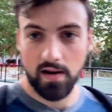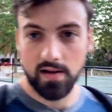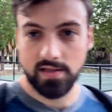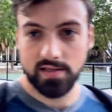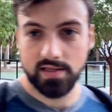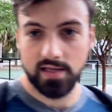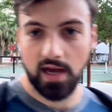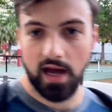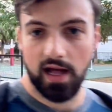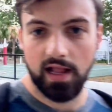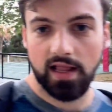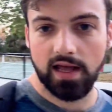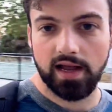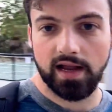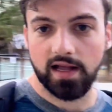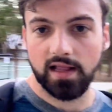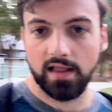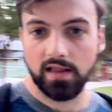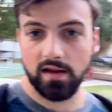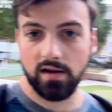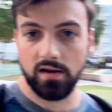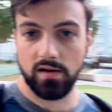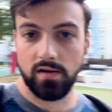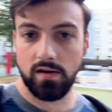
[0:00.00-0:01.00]
It's got like a
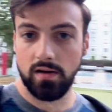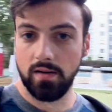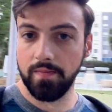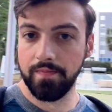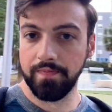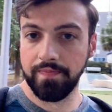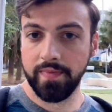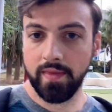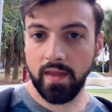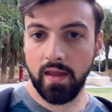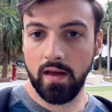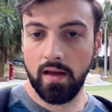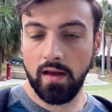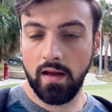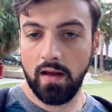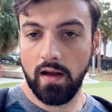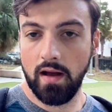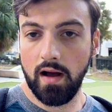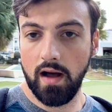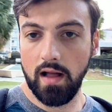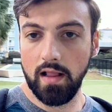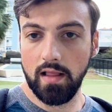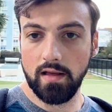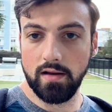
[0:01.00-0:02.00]

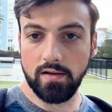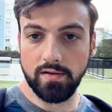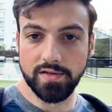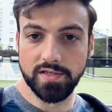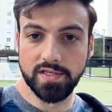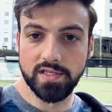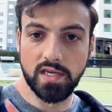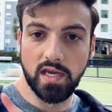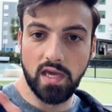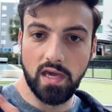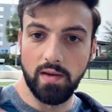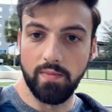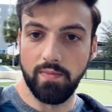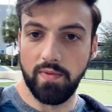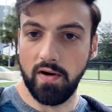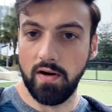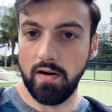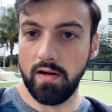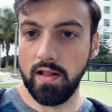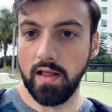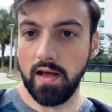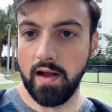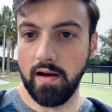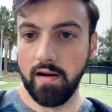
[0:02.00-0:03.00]
little ski
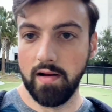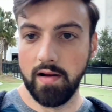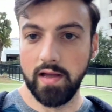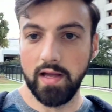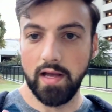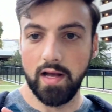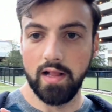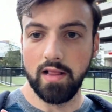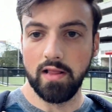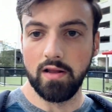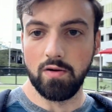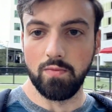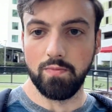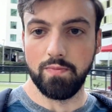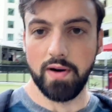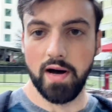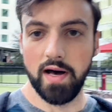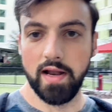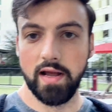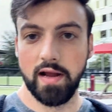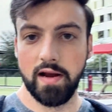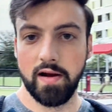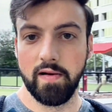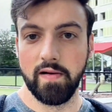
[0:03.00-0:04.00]
ball area, a little
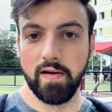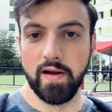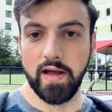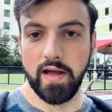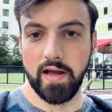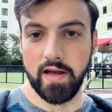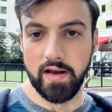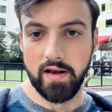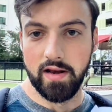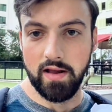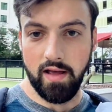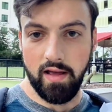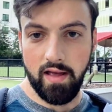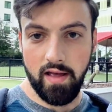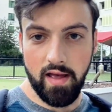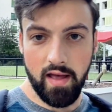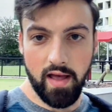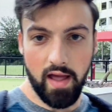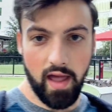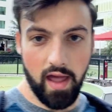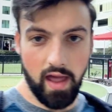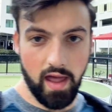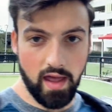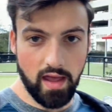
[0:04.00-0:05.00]
putting green,
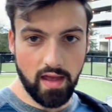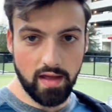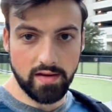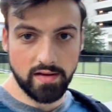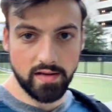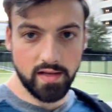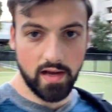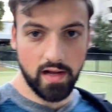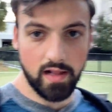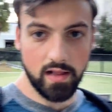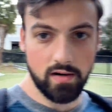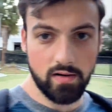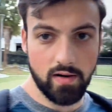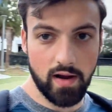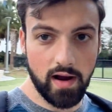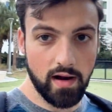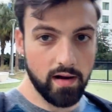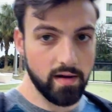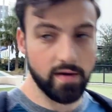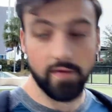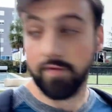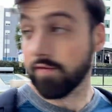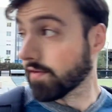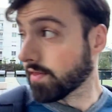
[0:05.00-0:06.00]
and a little
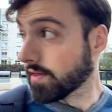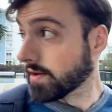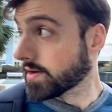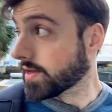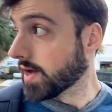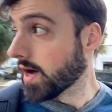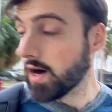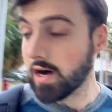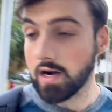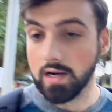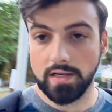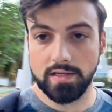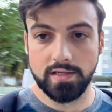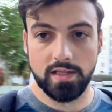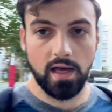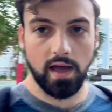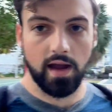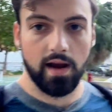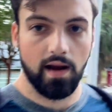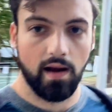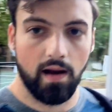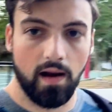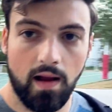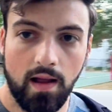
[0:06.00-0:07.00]
area for the dogs
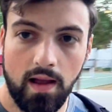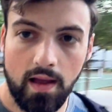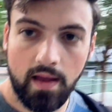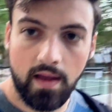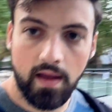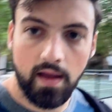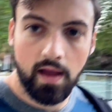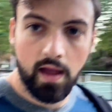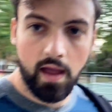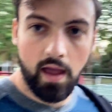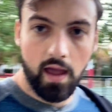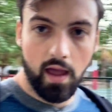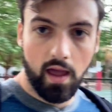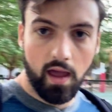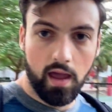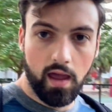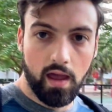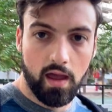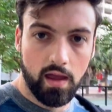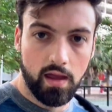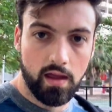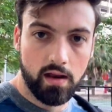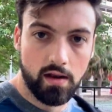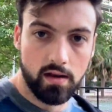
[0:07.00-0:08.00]
there,
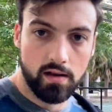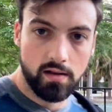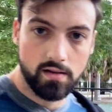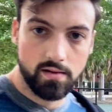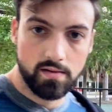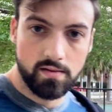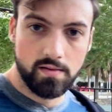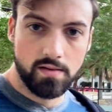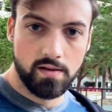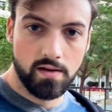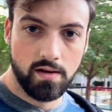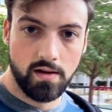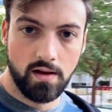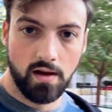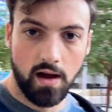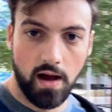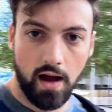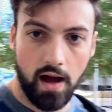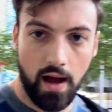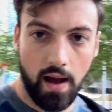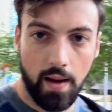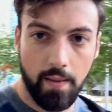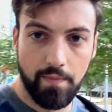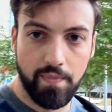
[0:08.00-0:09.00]
and
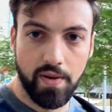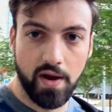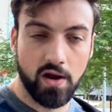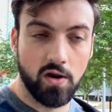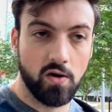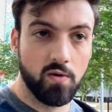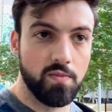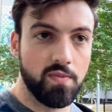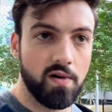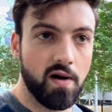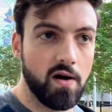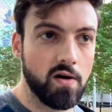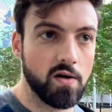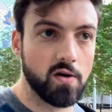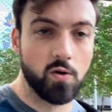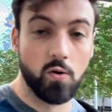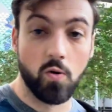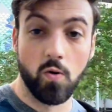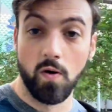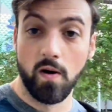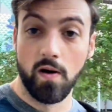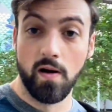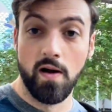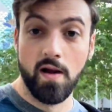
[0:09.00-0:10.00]
a pickleball
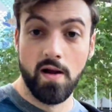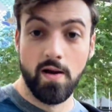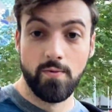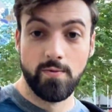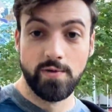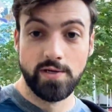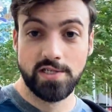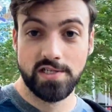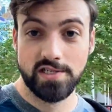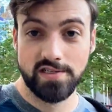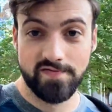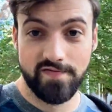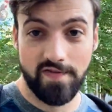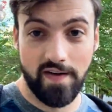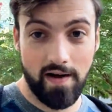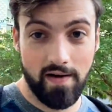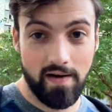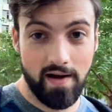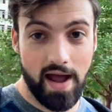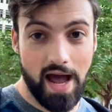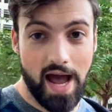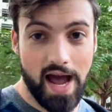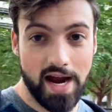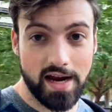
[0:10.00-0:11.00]
court, which is
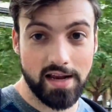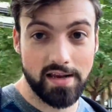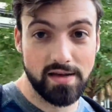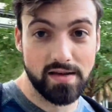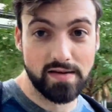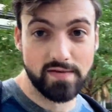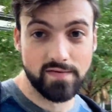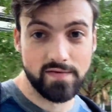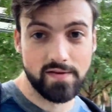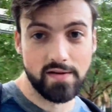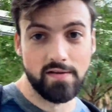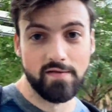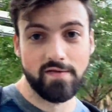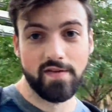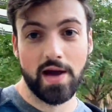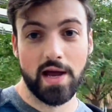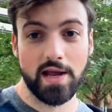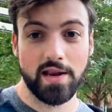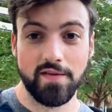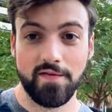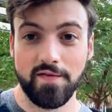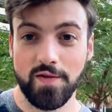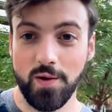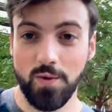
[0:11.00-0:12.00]
very active. In
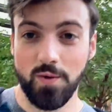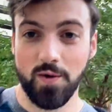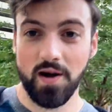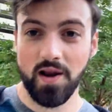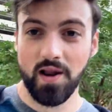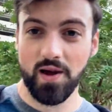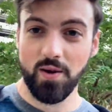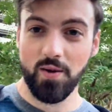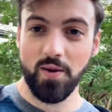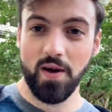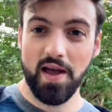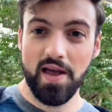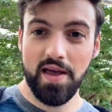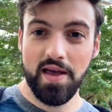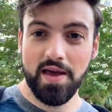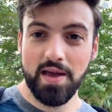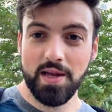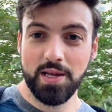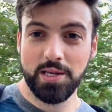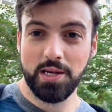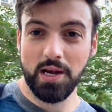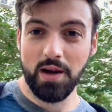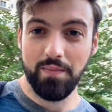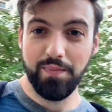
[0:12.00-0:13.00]
fact, if you want to
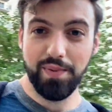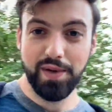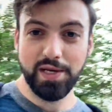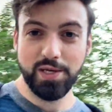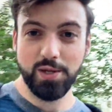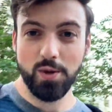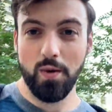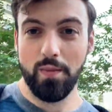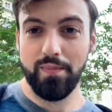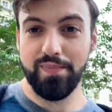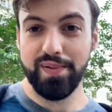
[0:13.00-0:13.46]
jump into a